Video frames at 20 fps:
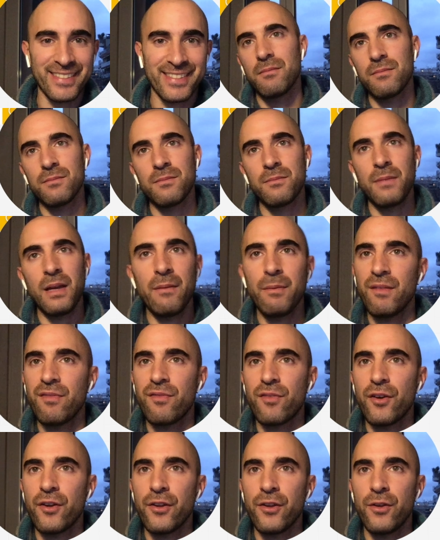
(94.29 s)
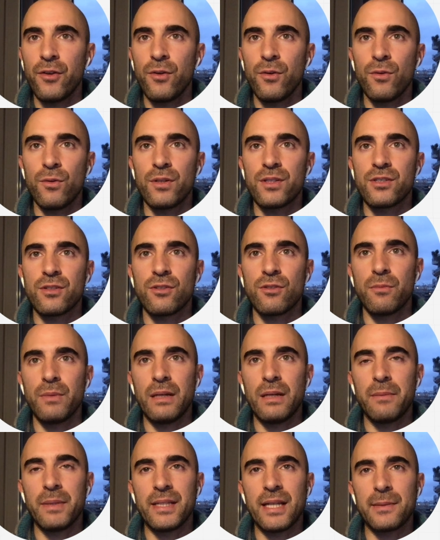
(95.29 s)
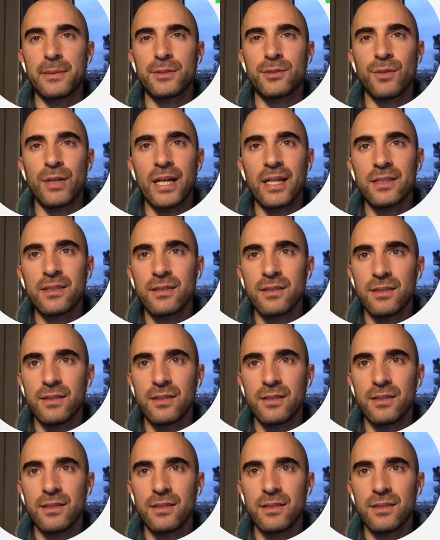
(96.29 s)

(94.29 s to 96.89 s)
Maybe for you, it's going to be a bit abstract.